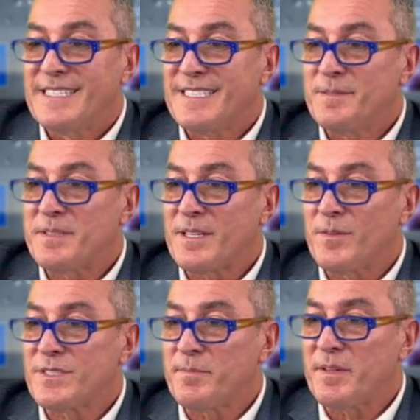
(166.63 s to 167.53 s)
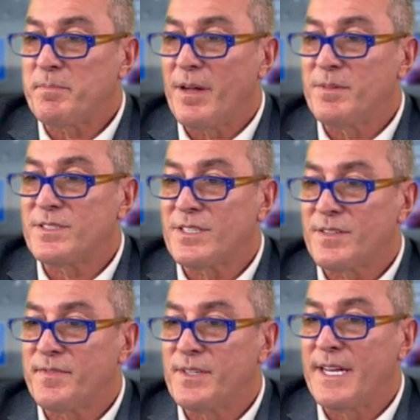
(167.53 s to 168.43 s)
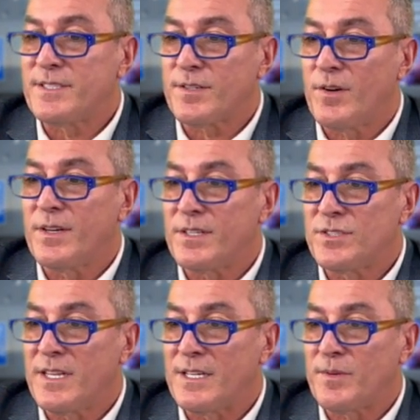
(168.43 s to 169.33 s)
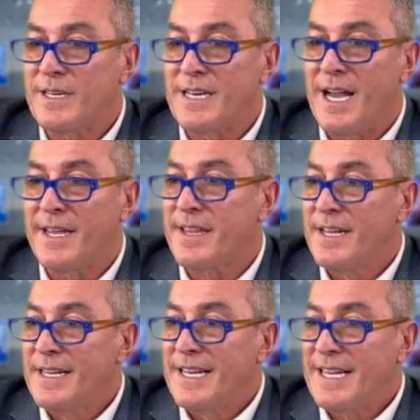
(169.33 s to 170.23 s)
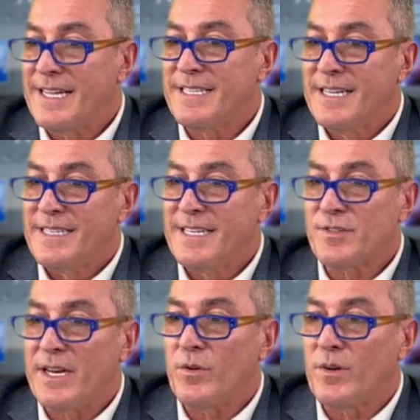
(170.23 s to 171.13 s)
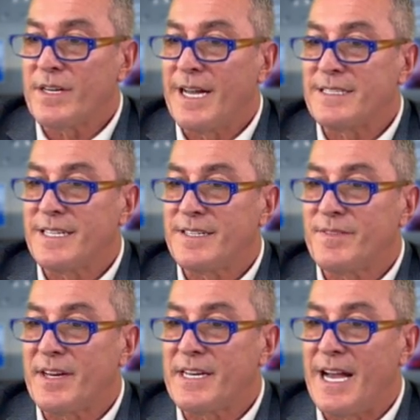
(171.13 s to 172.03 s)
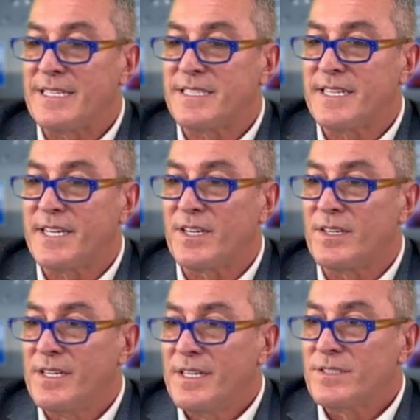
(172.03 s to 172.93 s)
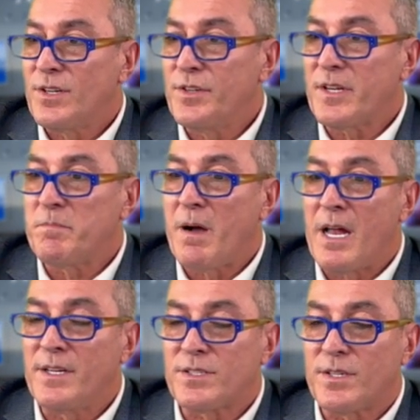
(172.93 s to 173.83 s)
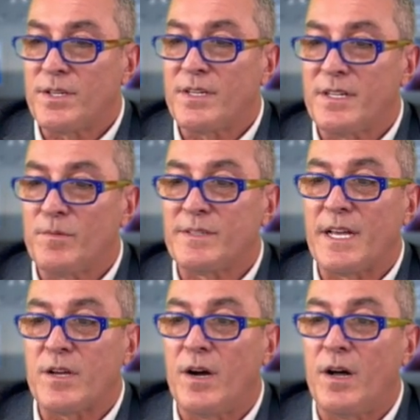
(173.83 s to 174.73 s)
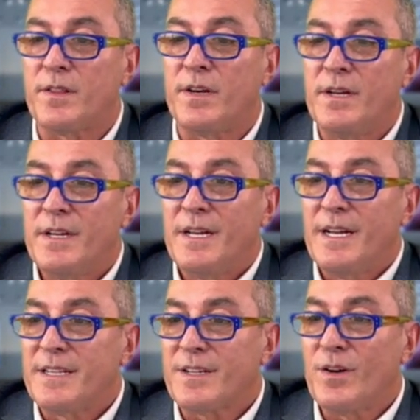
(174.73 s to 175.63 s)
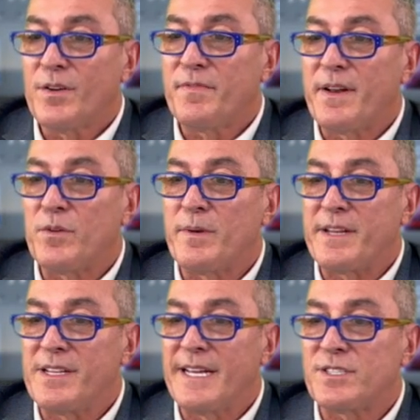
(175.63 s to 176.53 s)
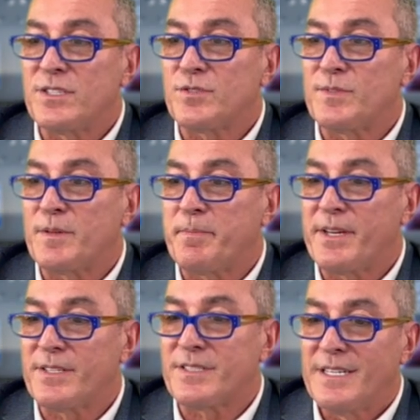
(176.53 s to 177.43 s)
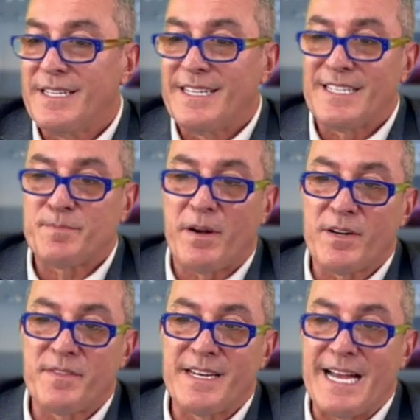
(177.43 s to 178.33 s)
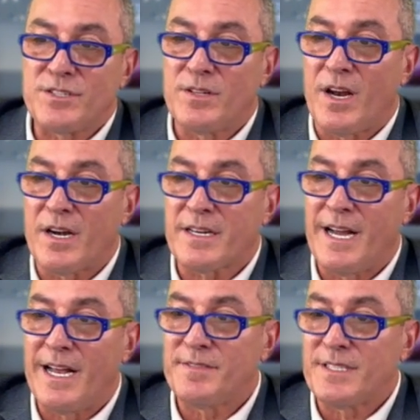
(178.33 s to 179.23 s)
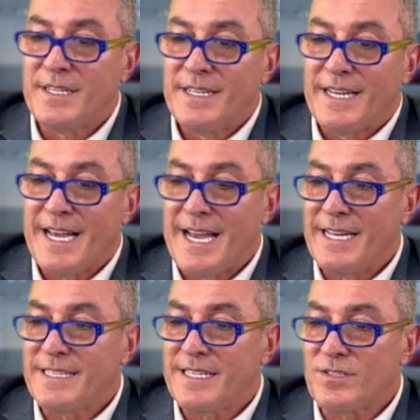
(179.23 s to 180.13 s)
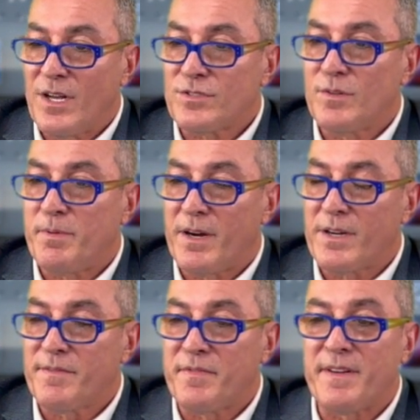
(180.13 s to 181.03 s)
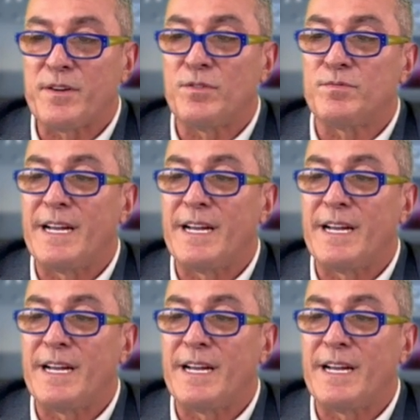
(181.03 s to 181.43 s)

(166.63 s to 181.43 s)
Seems that there was something published just a few days ago on July 29th. And they try and organize it very nicely here so you can monitor what they call the Code of Federal Regulations, which appears as part of the National Archives. And it's also part of the Federal